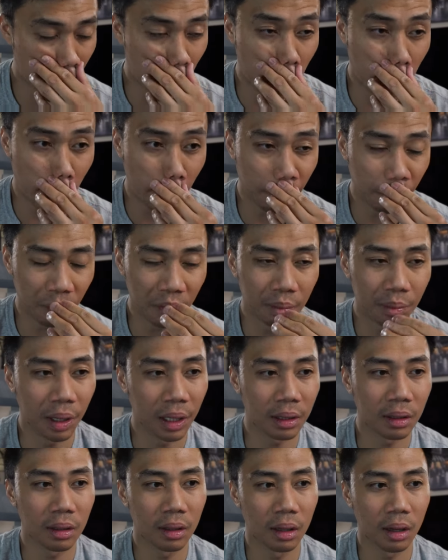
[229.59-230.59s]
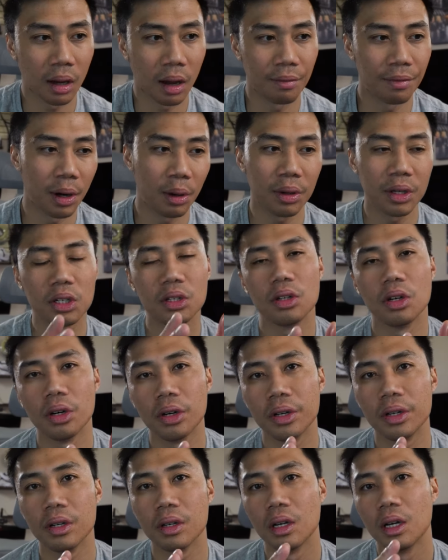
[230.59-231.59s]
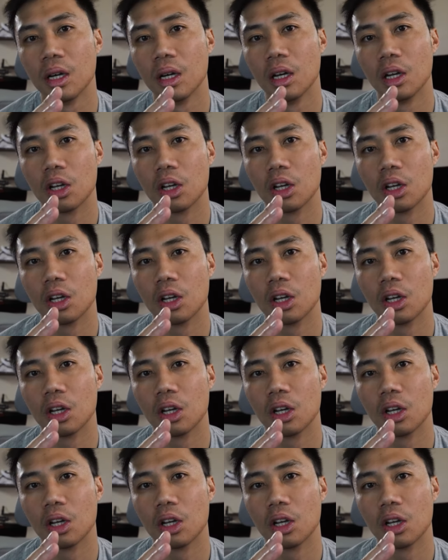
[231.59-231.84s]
But a very good